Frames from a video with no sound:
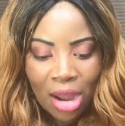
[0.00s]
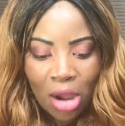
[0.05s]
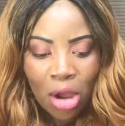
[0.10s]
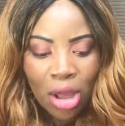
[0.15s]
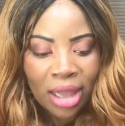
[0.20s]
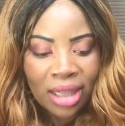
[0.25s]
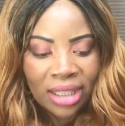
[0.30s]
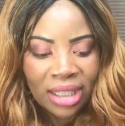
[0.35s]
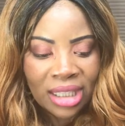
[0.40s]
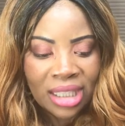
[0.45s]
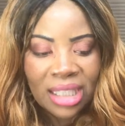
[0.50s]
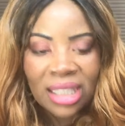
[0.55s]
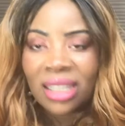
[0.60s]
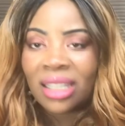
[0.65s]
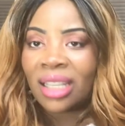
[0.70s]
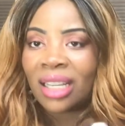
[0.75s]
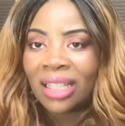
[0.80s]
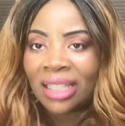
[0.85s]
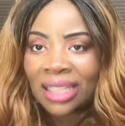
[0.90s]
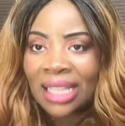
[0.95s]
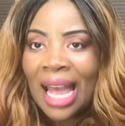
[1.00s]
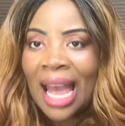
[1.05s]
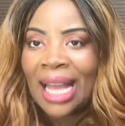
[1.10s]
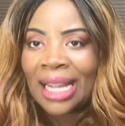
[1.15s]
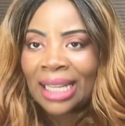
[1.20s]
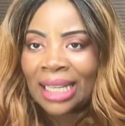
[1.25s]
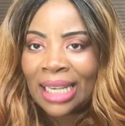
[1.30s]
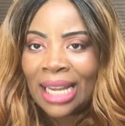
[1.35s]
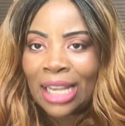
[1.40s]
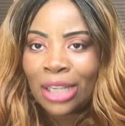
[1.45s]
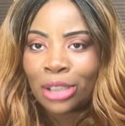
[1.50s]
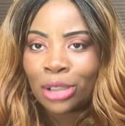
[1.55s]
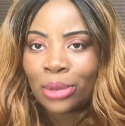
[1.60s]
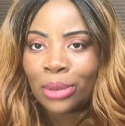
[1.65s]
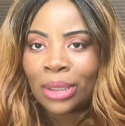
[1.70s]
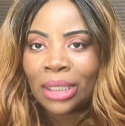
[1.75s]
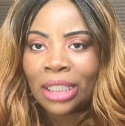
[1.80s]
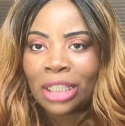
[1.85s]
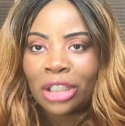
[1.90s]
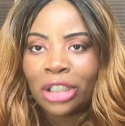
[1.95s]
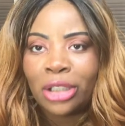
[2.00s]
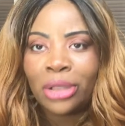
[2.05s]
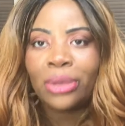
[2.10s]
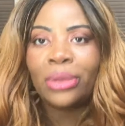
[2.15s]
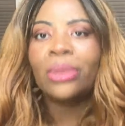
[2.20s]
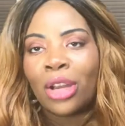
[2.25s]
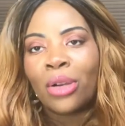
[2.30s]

All of these things I can actually use.